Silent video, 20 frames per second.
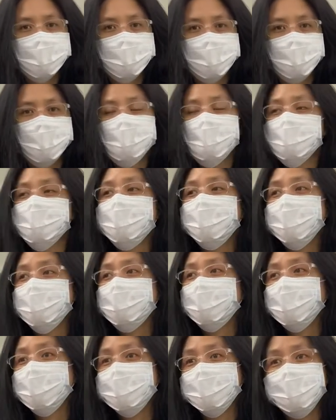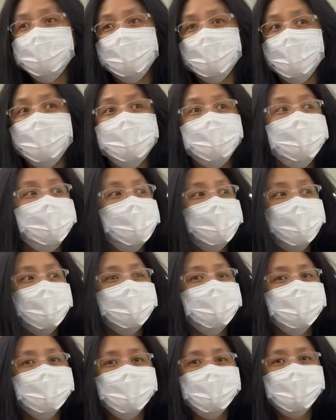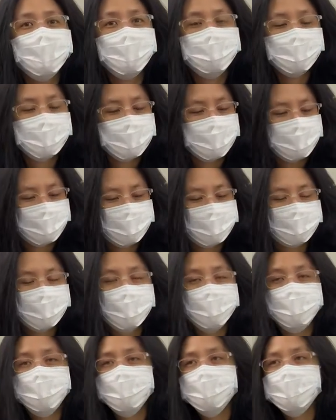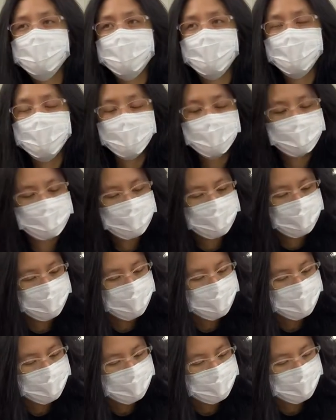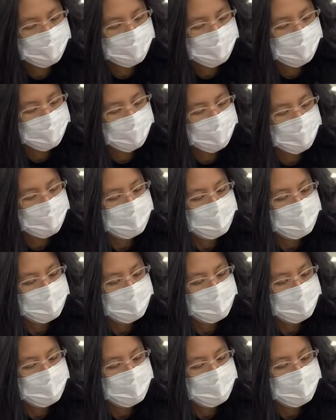This is more important than anything else that's happening. If everyone's dying, we're still gonna do this.